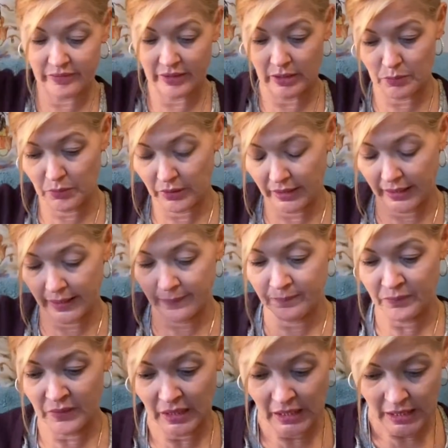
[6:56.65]
very pretty.
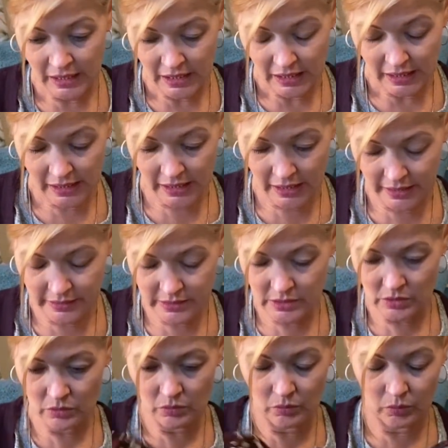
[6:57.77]
And
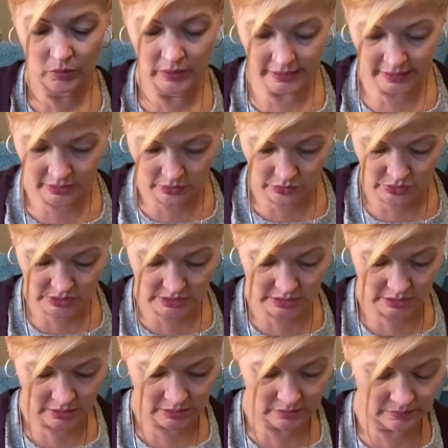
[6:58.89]
what else?